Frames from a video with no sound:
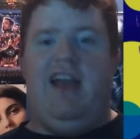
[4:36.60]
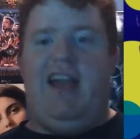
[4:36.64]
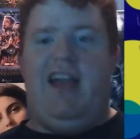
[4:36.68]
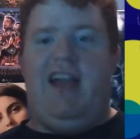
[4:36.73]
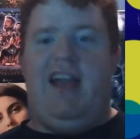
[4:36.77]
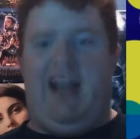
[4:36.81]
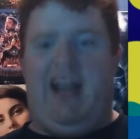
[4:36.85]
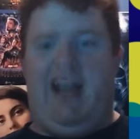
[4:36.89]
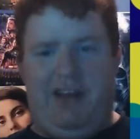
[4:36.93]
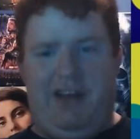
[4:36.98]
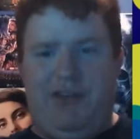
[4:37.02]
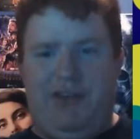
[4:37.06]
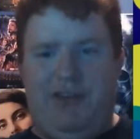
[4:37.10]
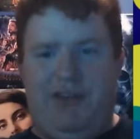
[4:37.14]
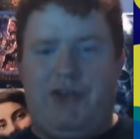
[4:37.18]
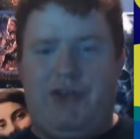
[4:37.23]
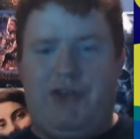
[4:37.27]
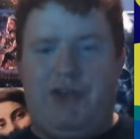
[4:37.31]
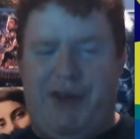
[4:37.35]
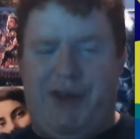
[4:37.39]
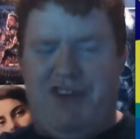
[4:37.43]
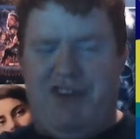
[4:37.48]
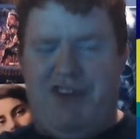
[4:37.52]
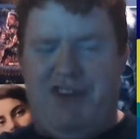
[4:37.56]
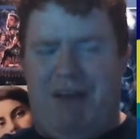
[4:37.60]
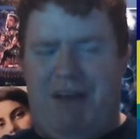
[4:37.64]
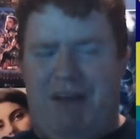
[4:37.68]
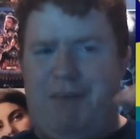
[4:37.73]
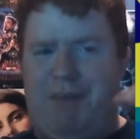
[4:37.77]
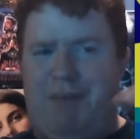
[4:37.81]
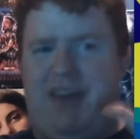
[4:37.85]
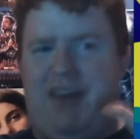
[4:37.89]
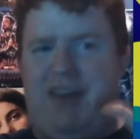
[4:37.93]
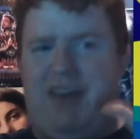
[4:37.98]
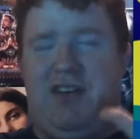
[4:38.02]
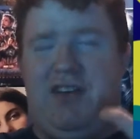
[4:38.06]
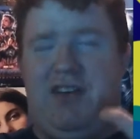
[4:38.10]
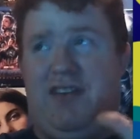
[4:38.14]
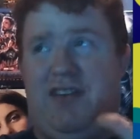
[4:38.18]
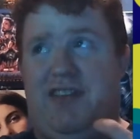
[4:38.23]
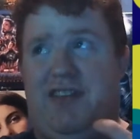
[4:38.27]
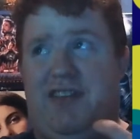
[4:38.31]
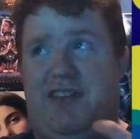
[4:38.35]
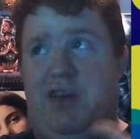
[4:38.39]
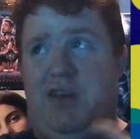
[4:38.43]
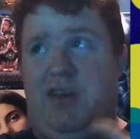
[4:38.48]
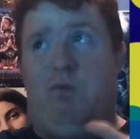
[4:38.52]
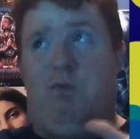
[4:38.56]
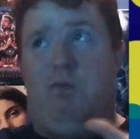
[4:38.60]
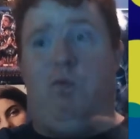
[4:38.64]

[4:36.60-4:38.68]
And they do a great job of making you see